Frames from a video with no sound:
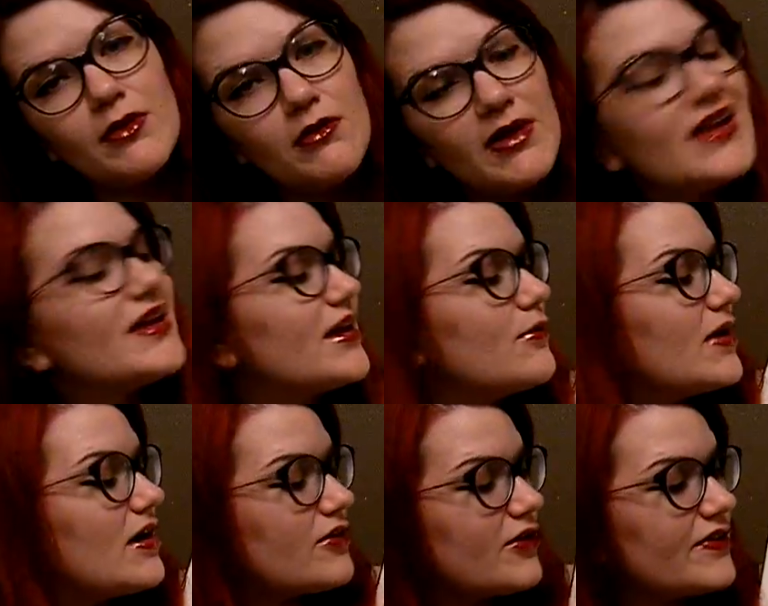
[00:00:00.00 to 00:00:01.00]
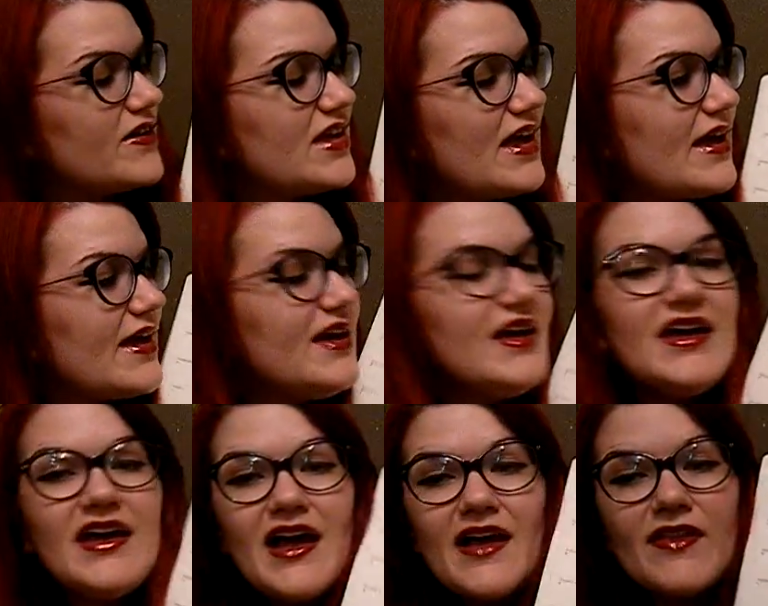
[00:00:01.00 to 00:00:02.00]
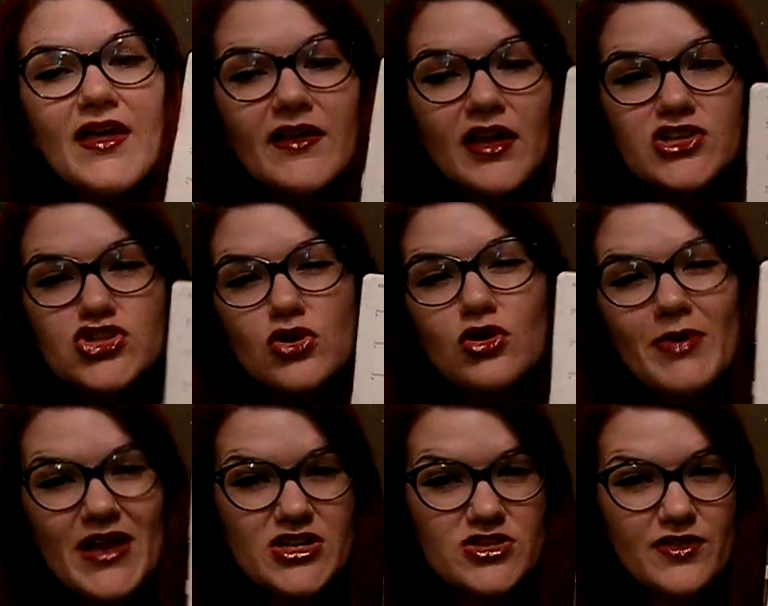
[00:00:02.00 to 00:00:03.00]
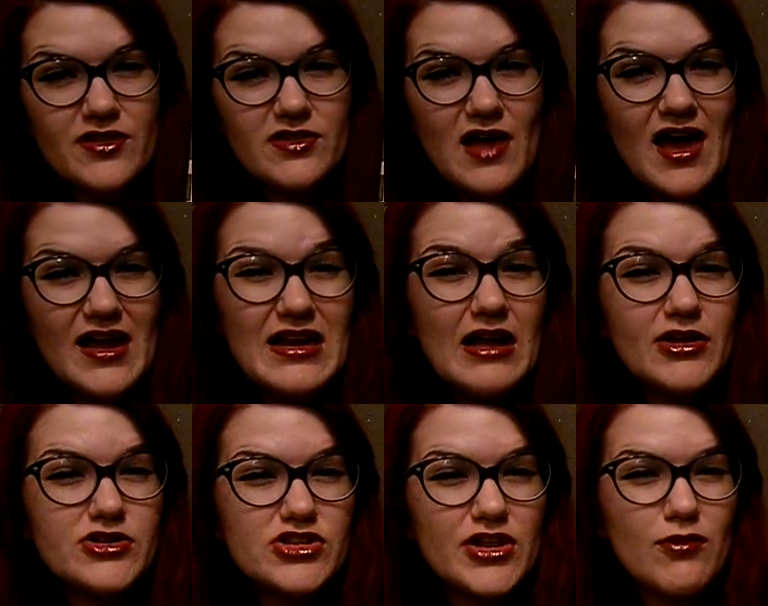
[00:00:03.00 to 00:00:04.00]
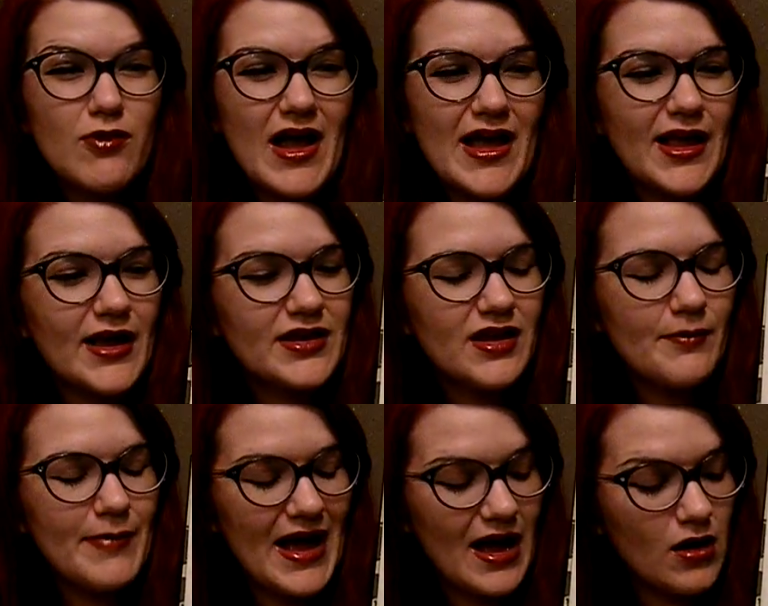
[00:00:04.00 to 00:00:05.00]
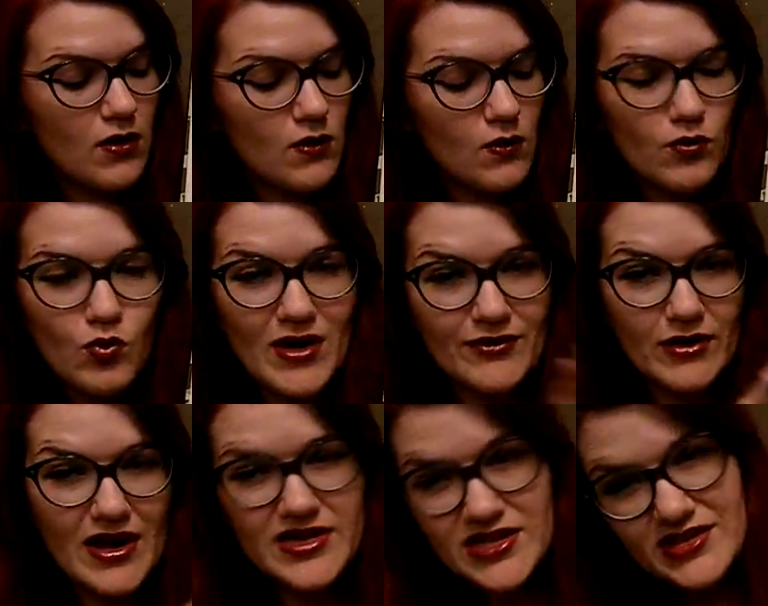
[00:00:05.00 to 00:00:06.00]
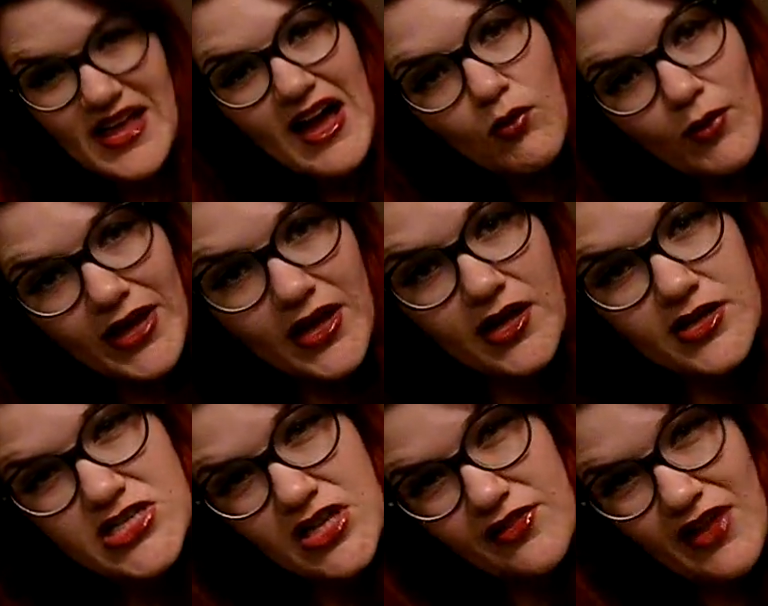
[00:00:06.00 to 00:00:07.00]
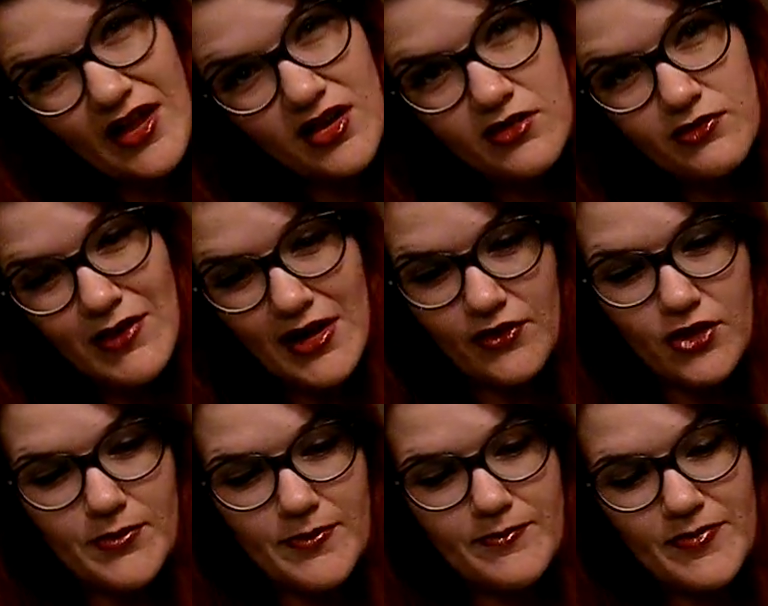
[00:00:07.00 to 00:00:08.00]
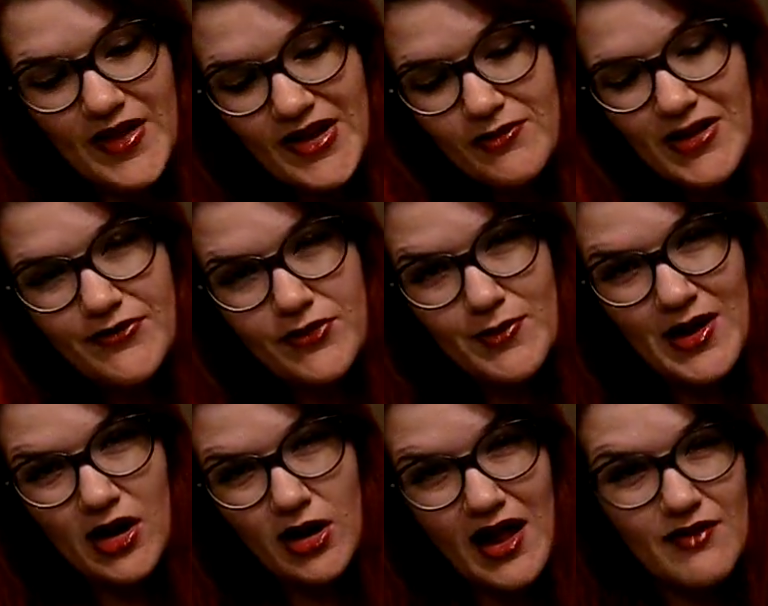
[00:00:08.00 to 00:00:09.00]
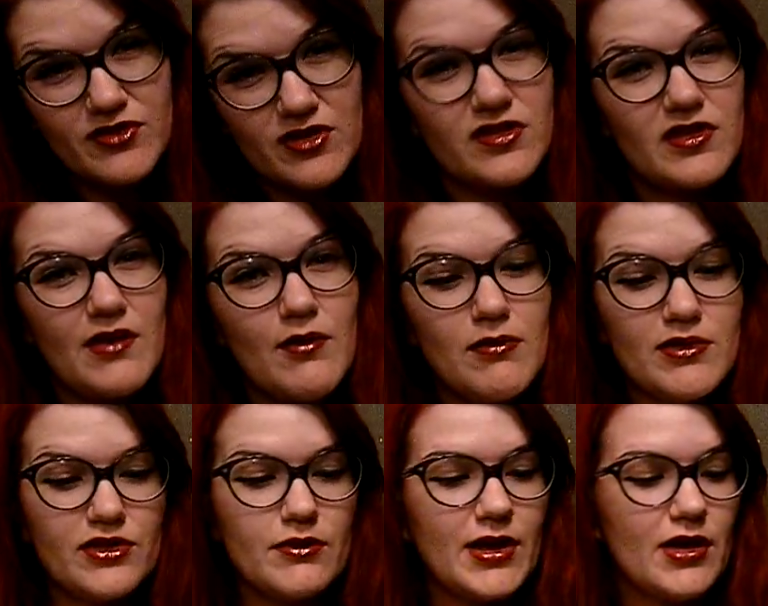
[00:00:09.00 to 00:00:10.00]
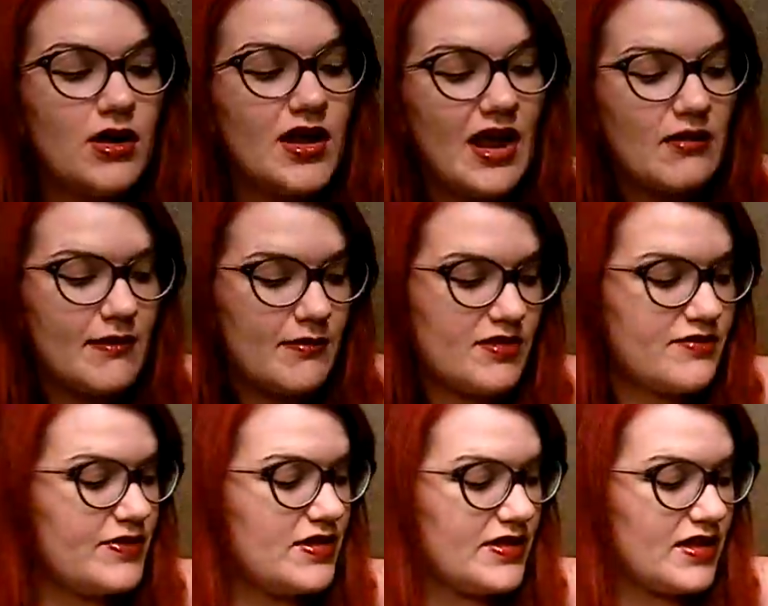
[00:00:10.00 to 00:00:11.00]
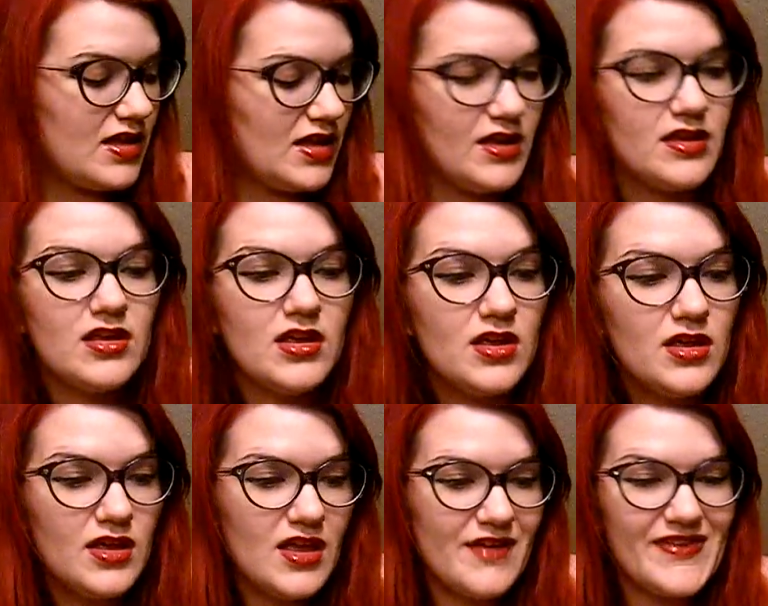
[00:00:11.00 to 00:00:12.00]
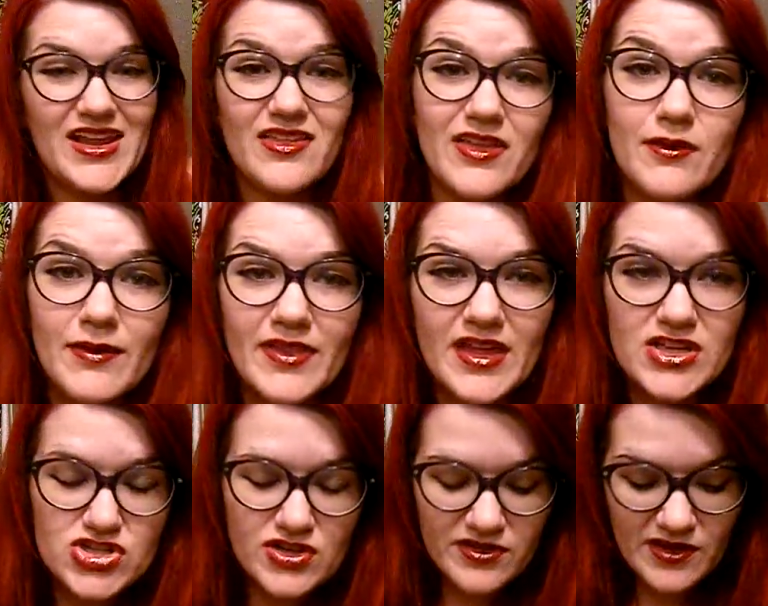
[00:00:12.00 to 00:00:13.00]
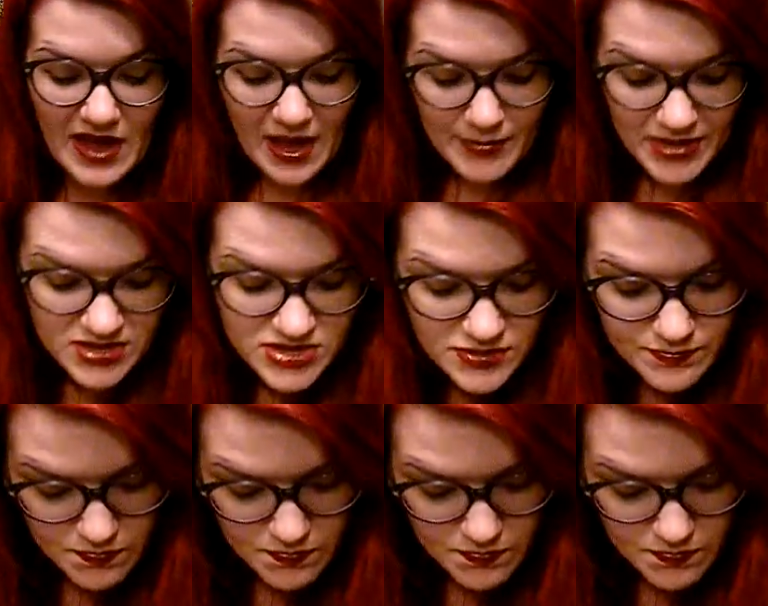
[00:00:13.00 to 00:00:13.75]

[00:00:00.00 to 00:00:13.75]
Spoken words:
going anywhere during the day, and then a journal page on the side, and I'll usually write about whatever I did that week, just kind of write a few paragraphs, just say what was going on, how I was feeling, and if anything really interesting happened.